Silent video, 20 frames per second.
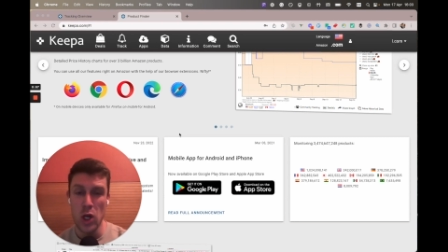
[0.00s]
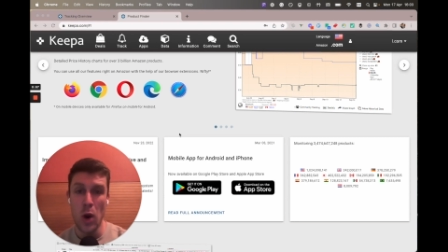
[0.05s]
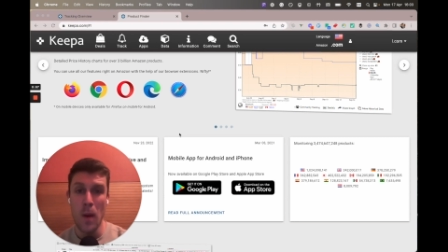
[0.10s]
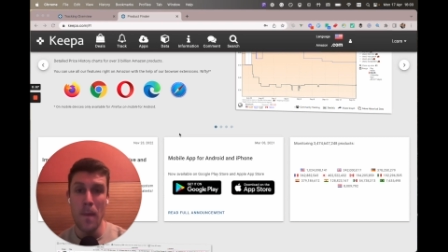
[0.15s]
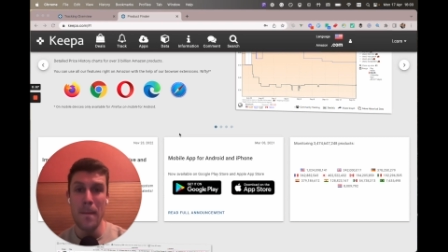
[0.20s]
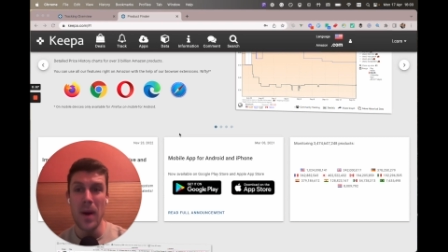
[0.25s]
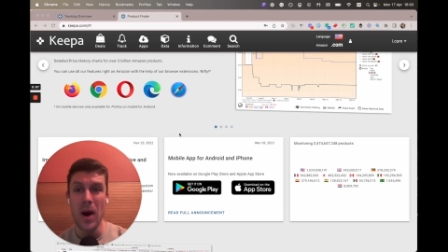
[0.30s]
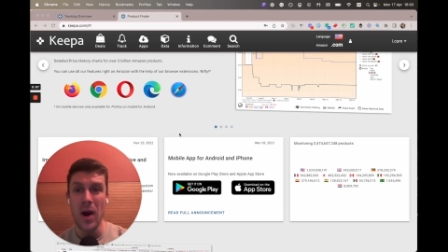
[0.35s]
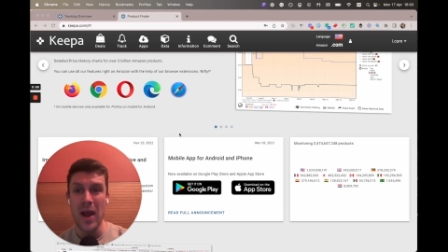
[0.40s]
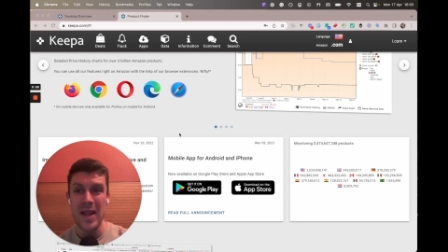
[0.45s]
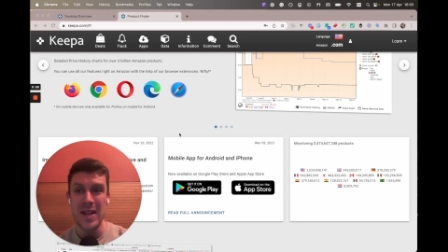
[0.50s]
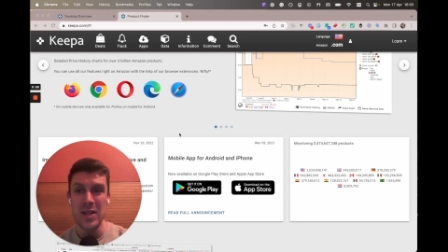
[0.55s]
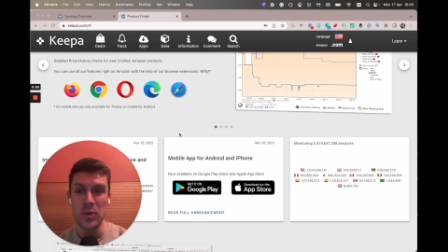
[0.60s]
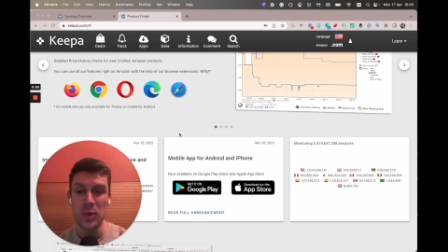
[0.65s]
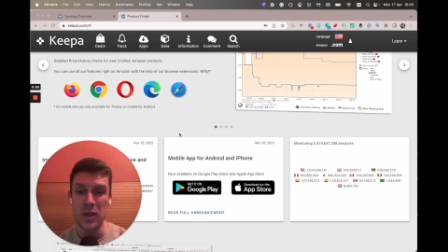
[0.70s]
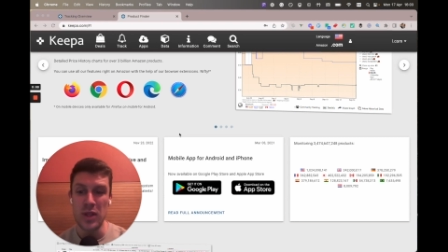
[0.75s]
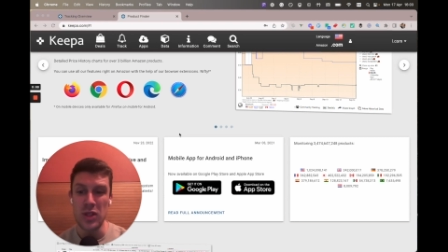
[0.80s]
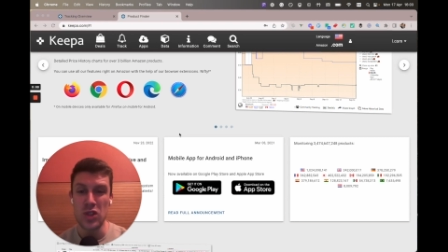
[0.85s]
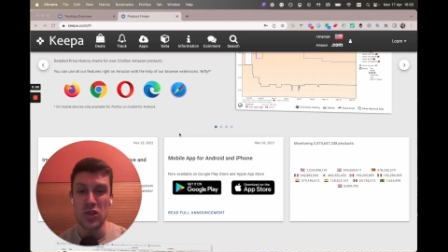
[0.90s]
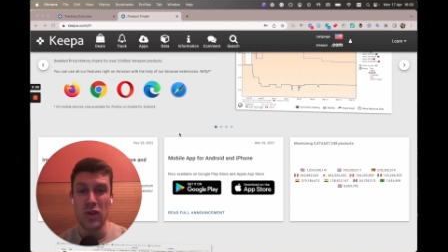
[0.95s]
combined
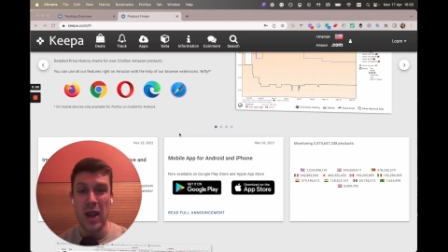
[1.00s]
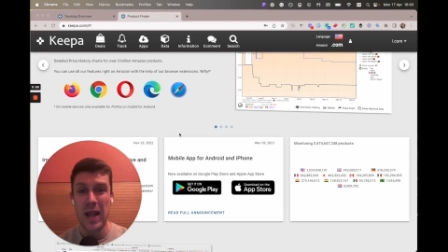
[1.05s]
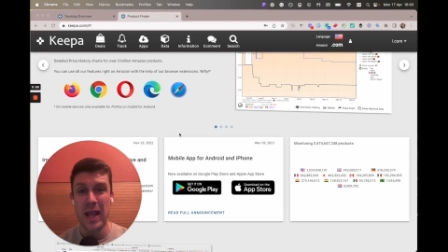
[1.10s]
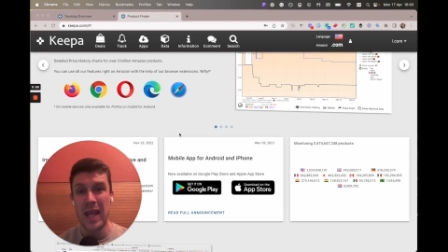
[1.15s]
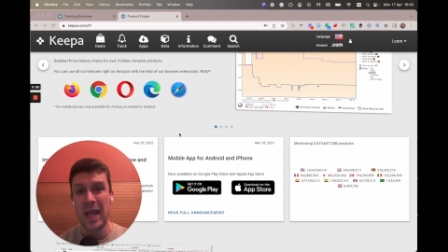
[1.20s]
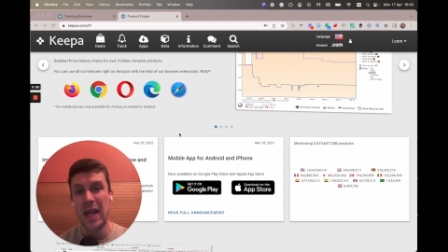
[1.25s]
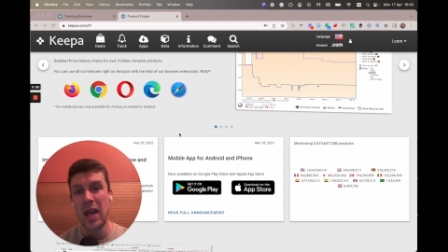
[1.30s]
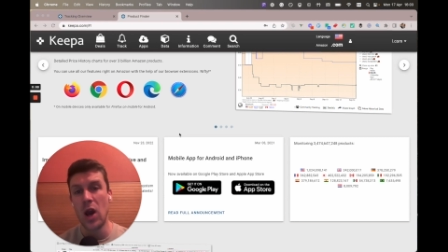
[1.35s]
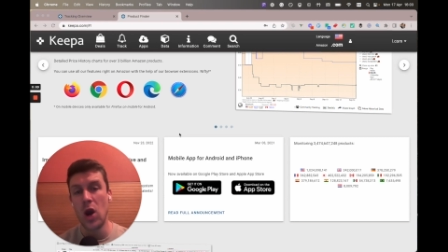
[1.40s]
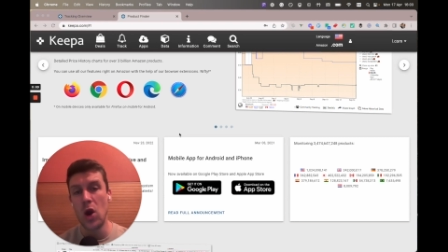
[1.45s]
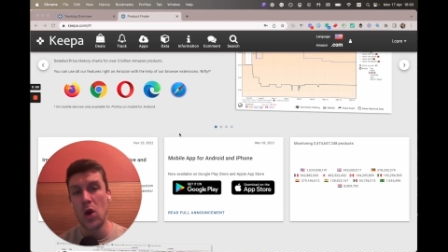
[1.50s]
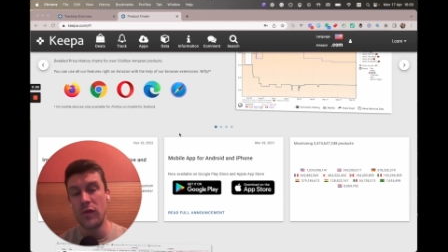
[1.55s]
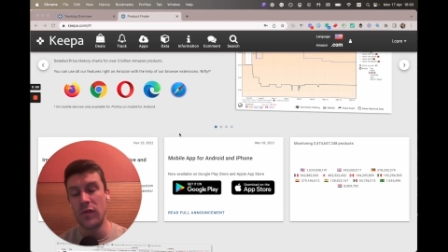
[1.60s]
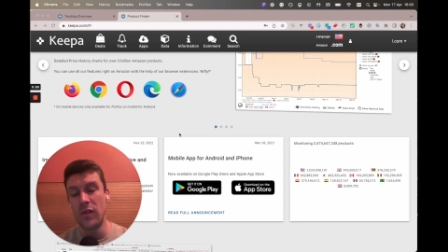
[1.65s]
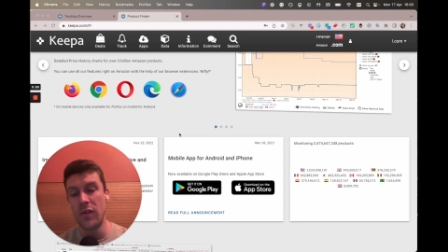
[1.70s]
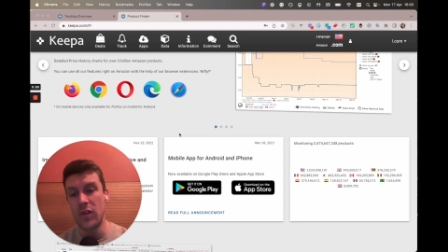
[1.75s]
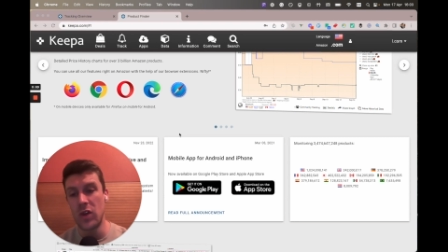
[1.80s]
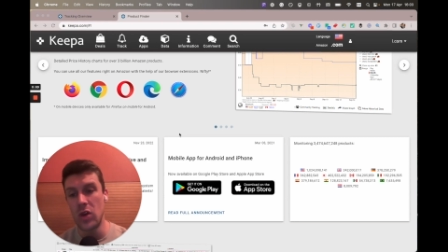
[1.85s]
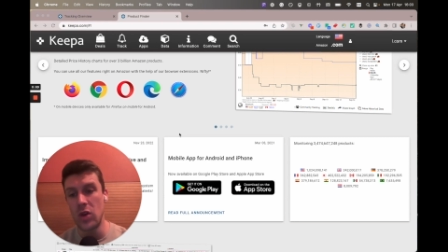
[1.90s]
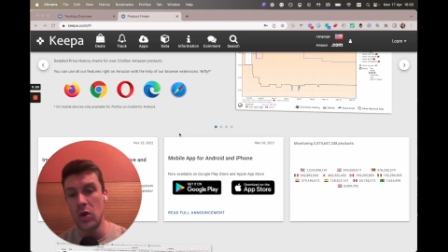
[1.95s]
with the tracking
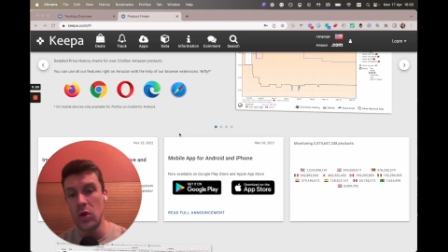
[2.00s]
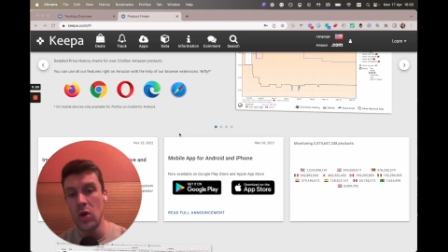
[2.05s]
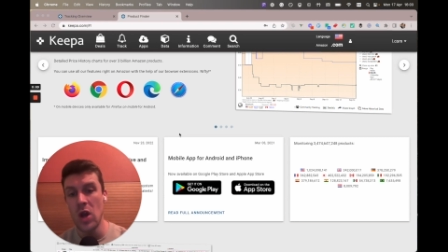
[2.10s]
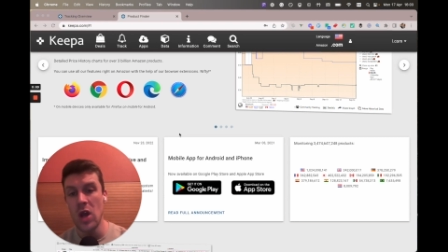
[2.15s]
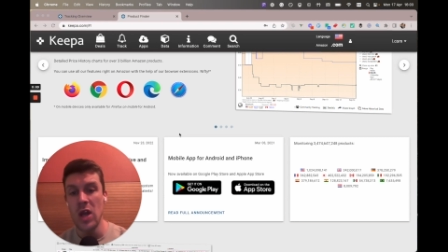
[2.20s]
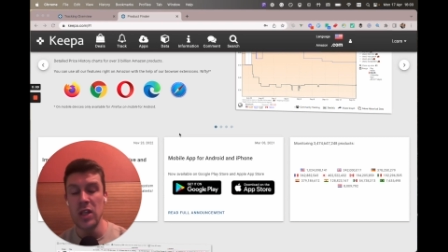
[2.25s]
overview